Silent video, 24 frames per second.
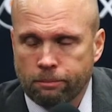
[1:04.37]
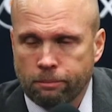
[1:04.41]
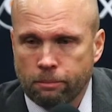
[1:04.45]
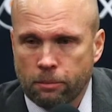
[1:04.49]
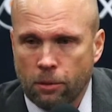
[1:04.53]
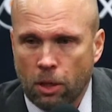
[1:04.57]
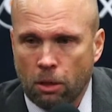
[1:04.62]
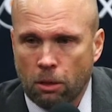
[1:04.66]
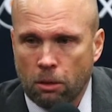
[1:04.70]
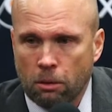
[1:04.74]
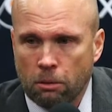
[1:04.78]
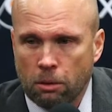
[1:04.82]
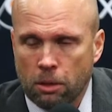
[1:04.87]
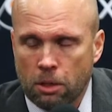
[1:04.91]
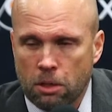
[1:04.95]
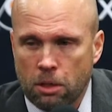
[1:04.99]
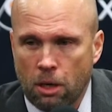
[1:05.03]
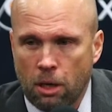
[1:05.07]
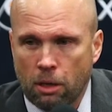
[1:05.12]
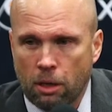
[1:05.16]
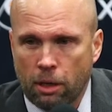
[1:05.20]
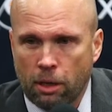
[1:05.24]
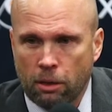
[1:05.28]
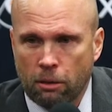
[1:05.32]
it's
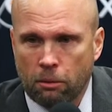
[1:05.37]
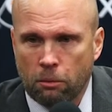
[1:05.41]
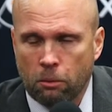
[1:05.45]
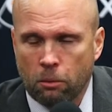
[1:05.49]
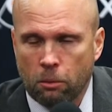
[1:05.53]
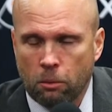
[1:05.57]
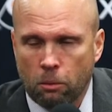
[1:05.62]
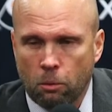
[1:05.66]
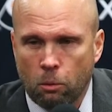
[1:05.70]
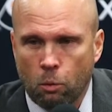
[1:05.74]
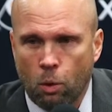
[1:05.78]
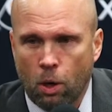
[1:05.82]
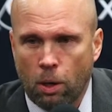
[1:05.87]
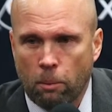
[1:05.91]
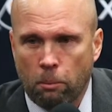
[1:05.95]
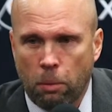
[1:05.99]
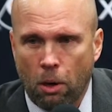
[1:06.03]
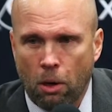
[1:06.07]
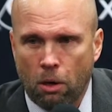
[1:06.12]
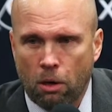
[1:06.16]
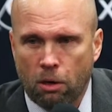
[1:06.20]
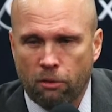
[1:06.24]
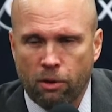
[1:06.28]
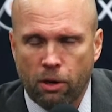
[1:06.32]
not like one
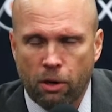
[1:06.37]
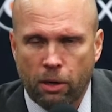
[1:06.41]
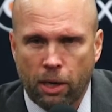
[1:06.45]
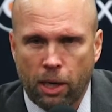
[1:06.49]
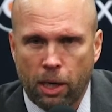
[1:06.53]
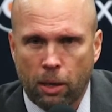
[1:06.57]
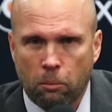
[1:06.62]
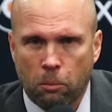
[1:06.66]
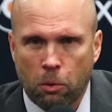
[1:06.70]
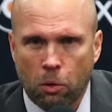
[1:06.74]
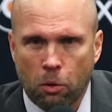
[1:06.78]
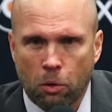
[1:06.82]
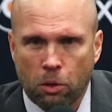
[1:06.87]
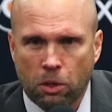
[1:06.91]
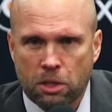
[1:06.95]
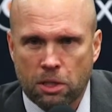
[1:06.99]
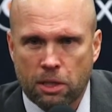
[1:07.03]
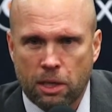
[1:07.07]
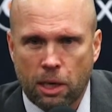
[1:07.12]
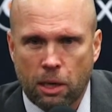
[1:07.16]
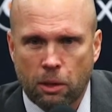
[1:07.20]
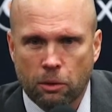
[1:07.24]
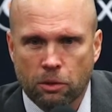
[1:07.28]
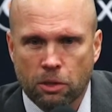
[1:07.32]
part of our game broke us
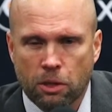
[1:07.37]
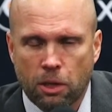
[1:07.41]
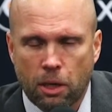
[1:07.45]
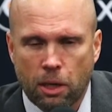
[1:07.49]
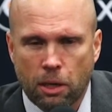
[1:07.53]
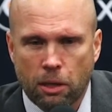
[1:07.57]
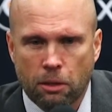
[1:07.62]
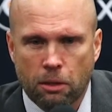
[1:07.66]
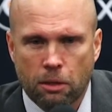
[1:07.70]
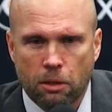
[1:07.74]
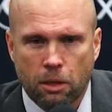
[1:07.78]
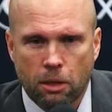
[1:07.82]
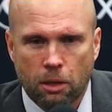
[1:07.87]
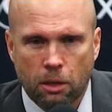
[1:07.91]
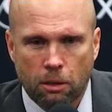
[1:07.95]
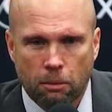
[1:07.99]
down tonight.